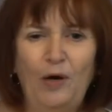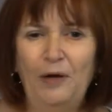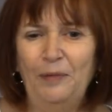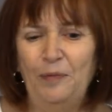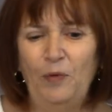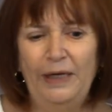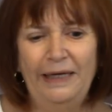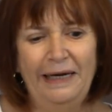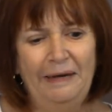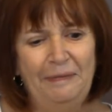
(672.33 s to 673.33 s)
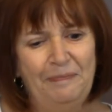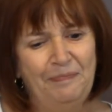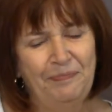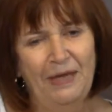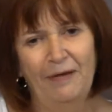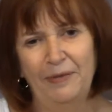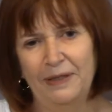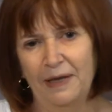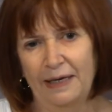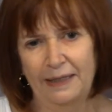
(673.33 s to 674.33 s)
Well, we have
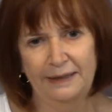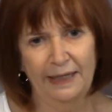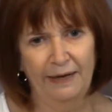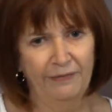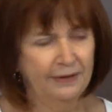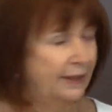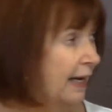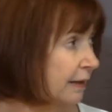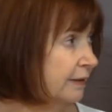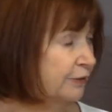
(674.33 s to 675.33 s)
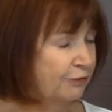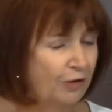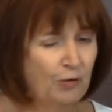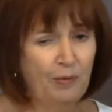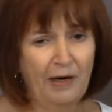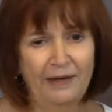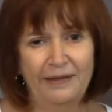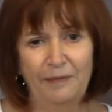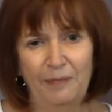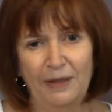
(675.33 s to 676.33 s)
been lucky to have this Atlas
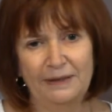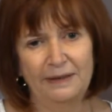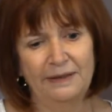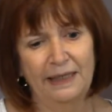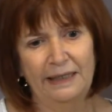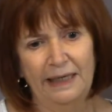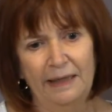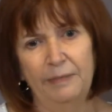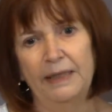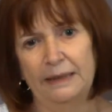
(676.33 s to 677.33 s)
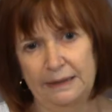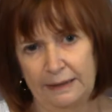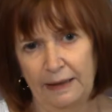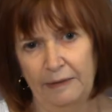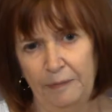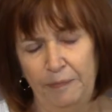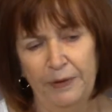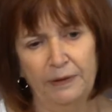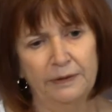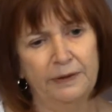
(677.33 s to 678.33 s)
robot that Boston Dynamics
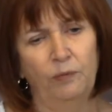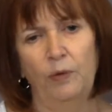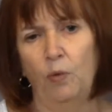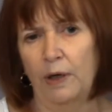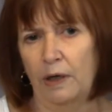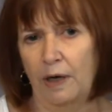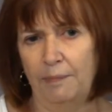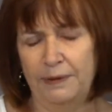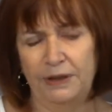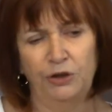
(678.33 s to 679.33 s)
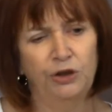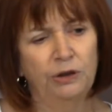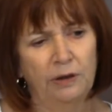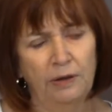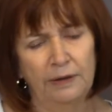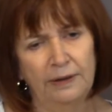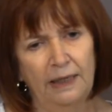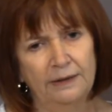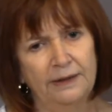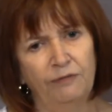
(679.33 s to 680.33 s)
built, and we won a competition
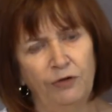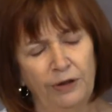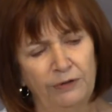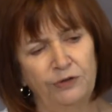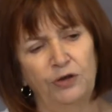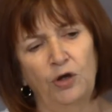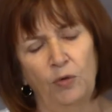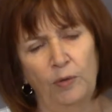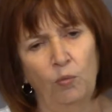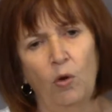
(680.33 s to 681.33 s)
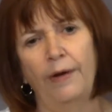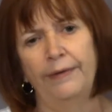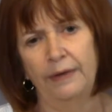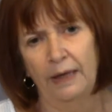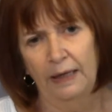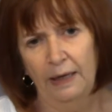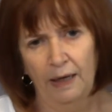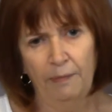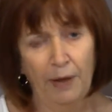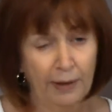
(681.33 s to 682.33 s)
several years ago and won
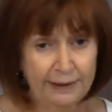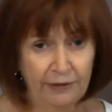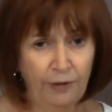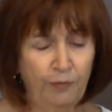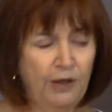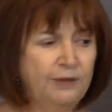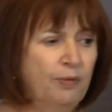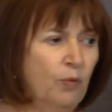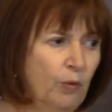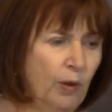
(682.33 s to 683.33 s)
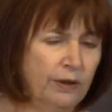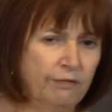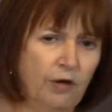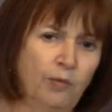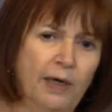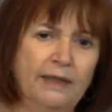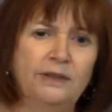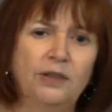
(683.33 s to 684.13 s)
a monetary prize, but we won the robot.